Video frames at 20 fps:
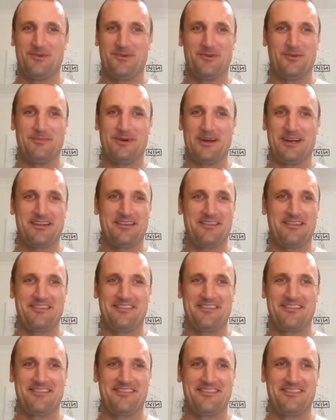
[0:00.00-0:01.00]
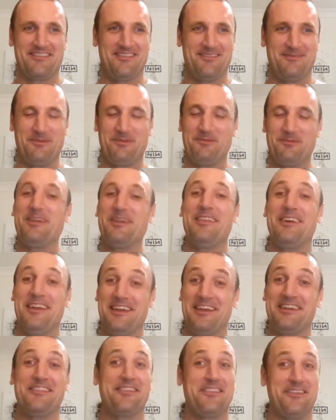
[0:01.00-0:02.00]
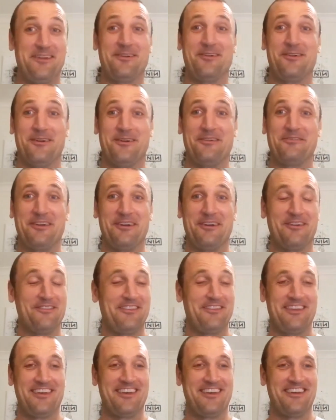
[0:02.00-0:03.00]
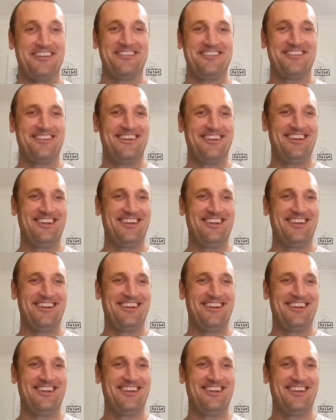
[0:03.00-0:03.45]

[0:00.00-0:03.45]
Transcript: Poor buggers. It was really inconsiderate of you, I'll tell you.